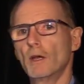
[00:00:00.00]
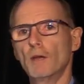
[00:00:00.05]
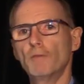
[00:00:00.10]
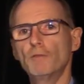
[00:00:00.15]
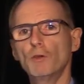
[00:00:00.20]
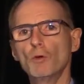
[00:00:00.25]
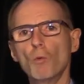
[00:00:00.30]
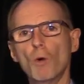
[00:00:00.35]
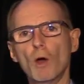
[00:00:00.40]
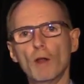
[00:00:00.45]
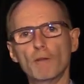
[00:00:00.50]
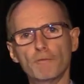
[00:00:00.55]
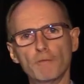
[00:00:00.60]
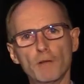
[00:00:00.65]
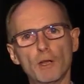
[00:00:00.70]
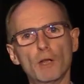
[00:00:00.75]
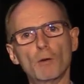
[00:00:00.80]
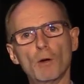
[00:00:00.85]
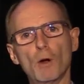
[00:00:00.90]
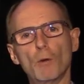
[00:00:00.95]
If you want to
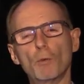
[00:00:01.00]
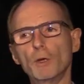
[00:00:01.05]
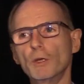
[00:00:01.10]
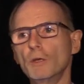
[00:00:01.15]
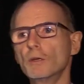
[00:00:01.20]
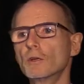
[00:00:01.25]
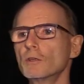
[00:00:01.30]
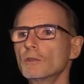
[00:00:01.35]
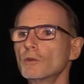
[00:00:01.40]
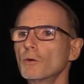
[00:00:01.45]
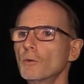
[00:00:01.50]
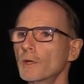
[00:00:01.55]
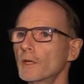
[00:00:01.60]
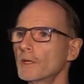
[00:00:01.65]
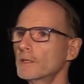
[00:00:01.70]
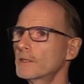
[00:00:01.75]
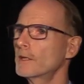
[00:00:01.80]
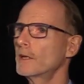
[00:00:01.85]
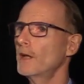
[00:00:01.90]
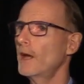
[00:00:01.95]
figure out what you can do with
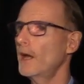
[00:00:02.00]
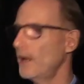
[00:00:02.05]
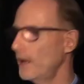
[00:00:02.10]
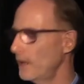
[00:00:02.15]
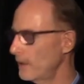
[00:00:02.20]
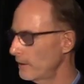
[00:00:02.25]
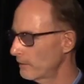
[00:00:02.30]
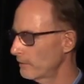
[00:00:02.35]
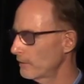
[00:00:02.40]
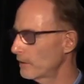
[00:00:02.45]
it today,